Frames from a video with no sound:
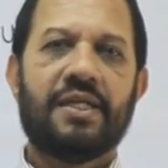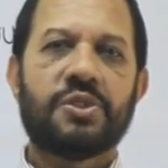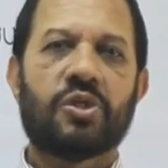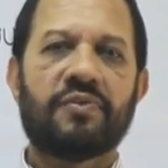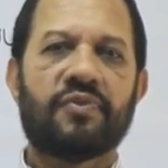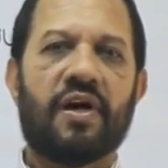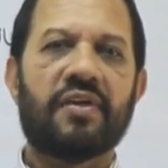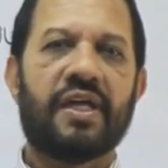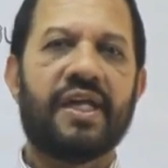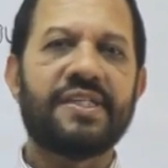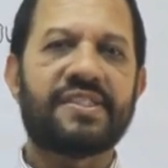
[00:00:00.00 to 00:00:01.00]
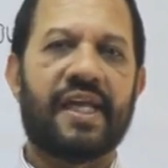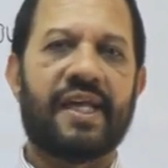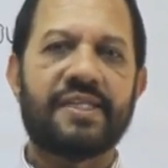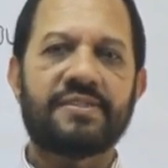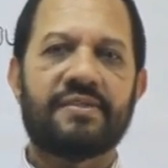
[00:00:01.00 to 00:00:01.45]
Short vowel A
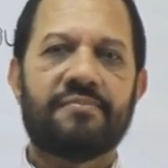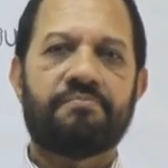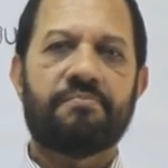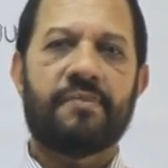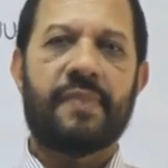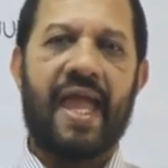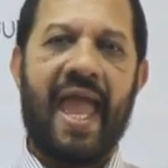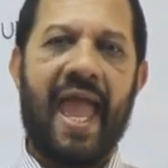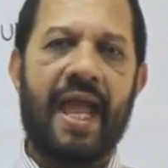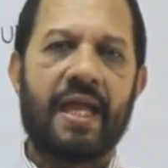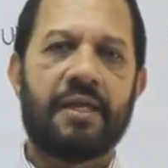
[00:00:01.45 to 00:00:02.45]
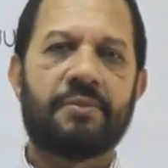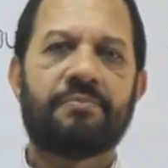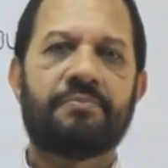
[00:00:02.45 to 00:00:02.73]
says A.